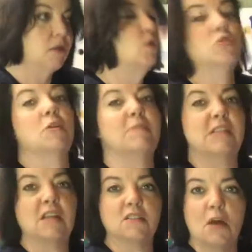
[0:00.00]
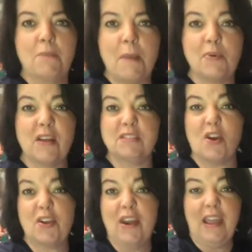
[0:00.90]
usually besides salt and pepper, that's
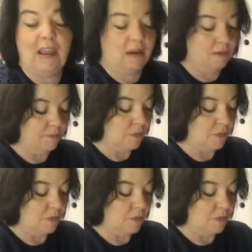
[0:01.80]
all you need.